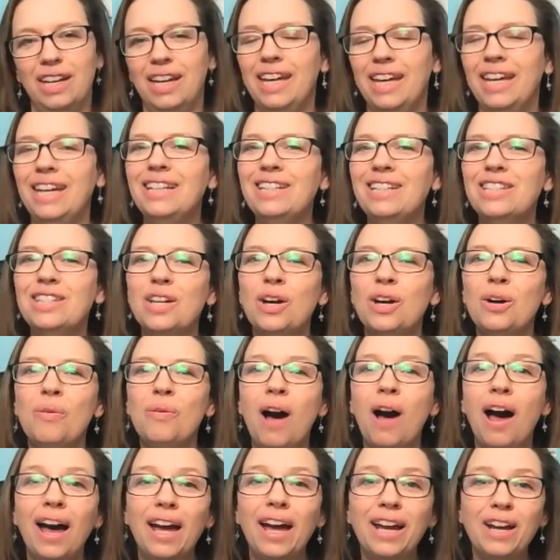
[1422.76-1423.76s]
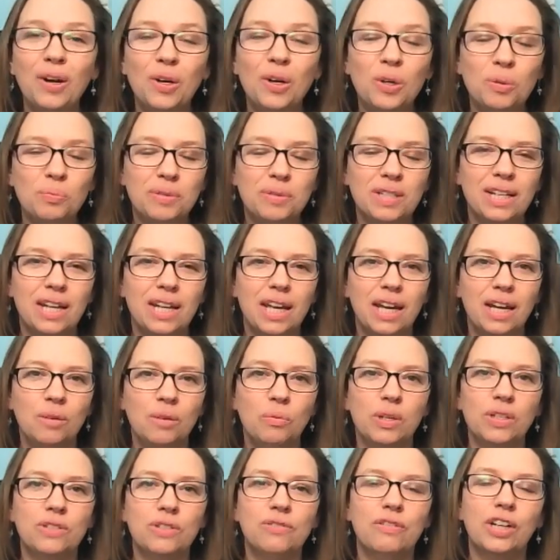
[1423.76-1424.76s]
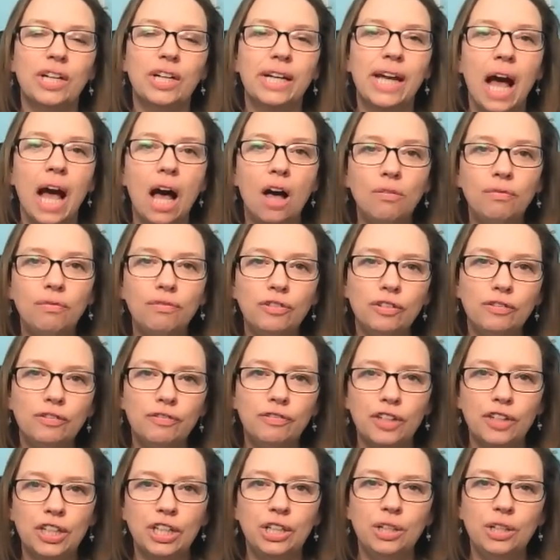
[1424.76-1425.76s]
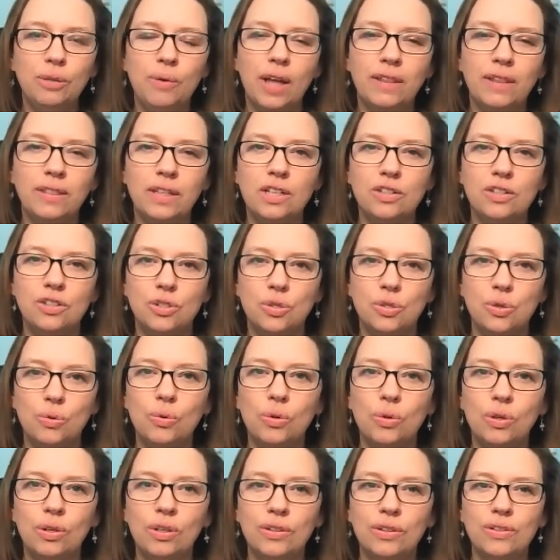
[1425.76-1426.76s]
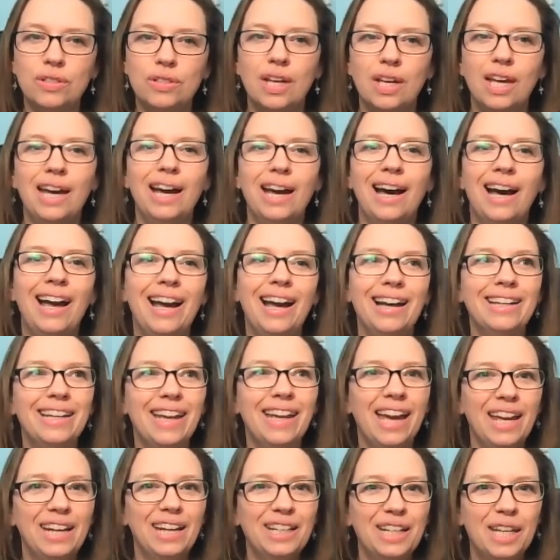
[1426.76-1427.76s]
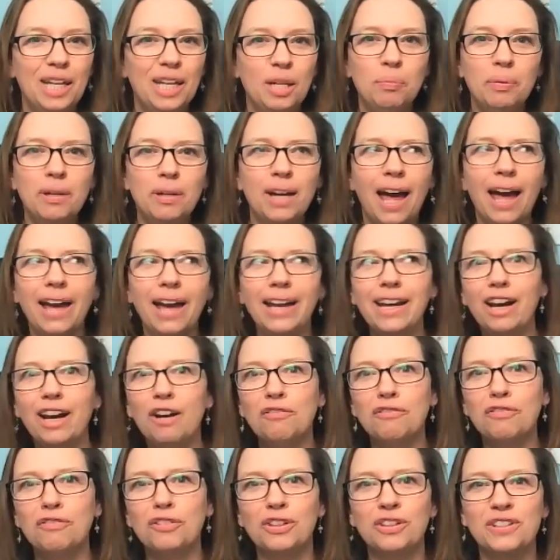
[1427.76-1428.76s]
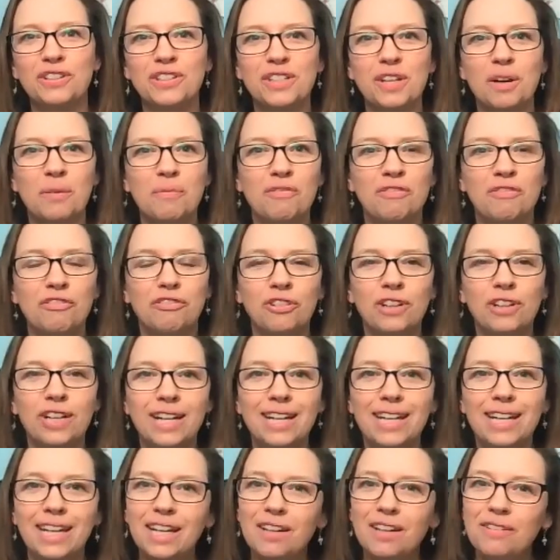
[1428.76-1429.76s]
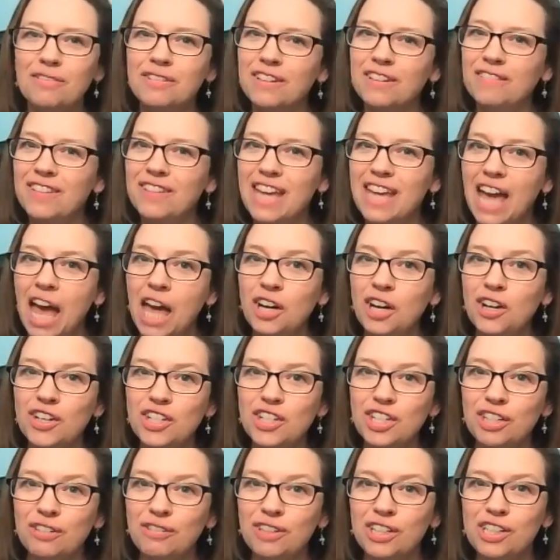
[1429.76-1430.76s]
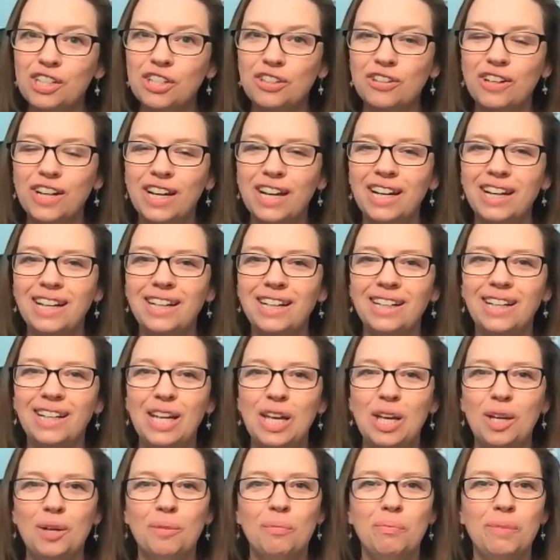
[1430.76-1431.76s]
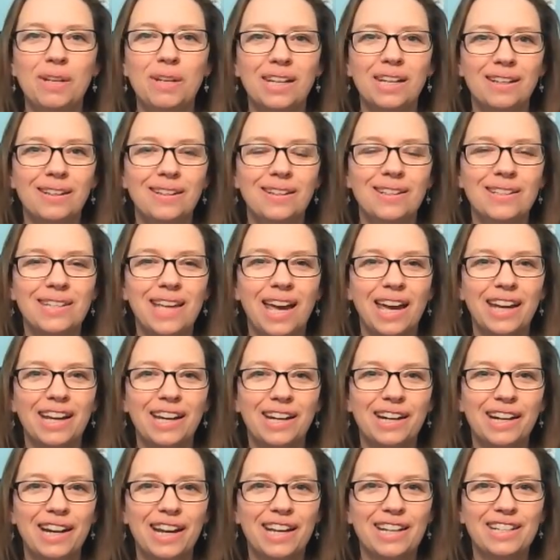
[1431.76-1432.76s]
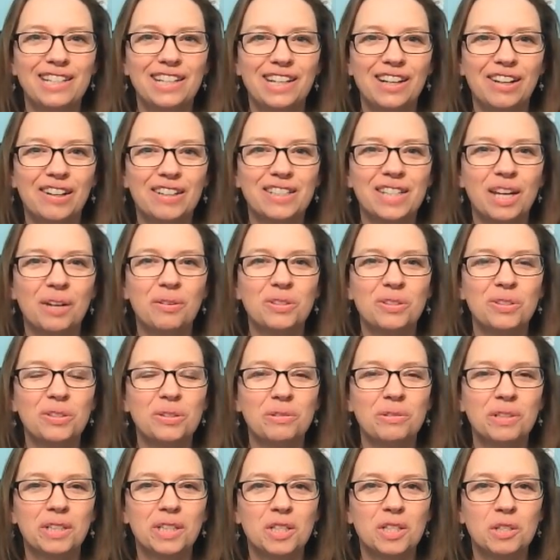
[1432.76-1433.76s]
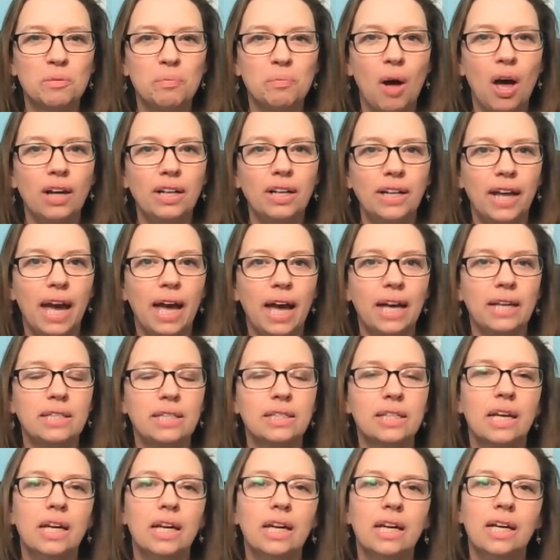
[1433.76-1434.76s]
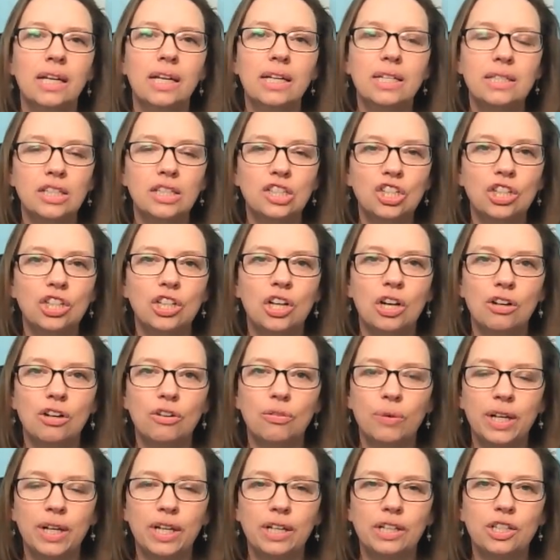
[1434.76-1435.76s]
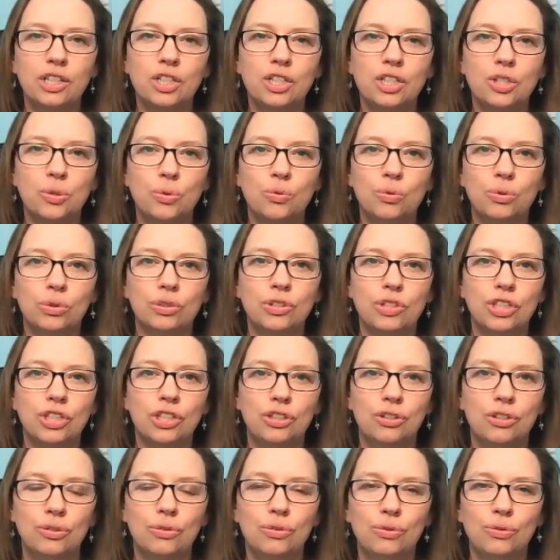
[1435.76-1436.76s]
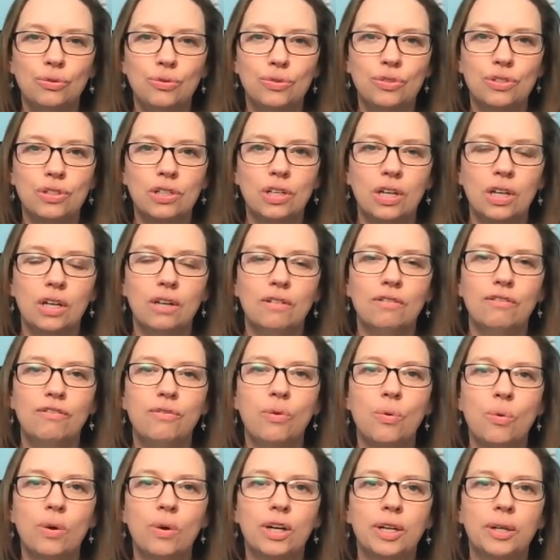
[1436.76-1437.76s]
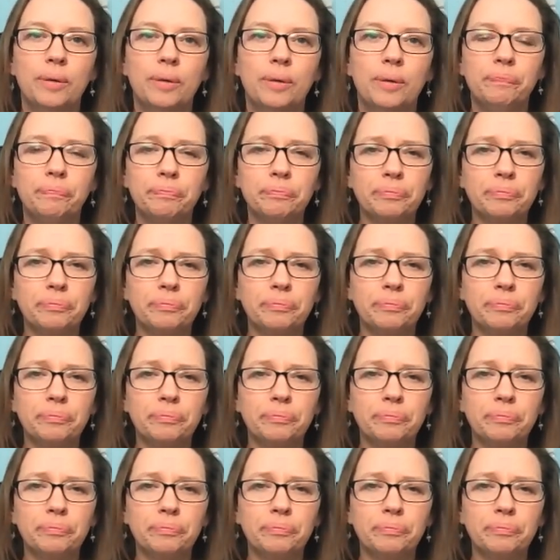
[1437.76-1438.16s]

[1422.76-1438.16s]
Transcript: And so I hope today was very helpful for you on these tools. Again, keep an eye out for some free gift of the Energy Retrain, because I got an idea as I was doing this podcast. It's such a great tool to use for